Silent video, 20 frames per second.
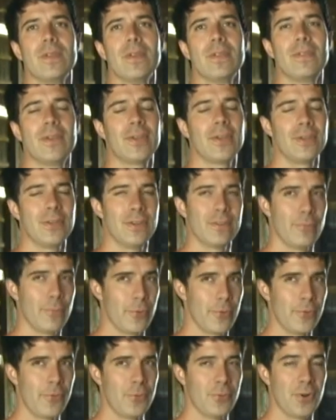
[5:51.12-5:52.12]
they can give
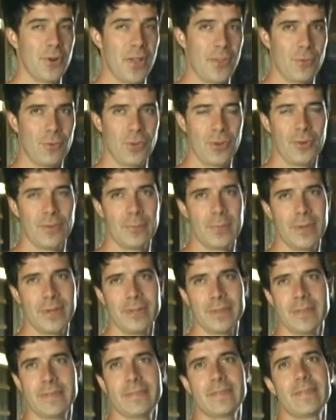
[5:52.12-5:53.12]
birth to another litter of
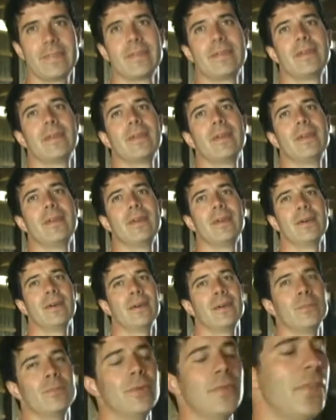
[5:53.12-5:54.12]
piglets.
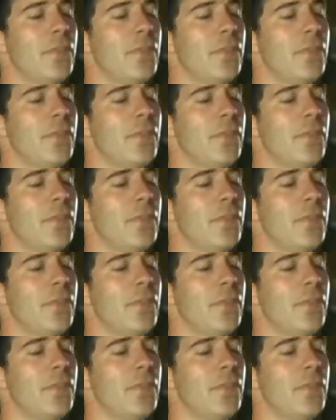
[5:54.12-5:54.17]
But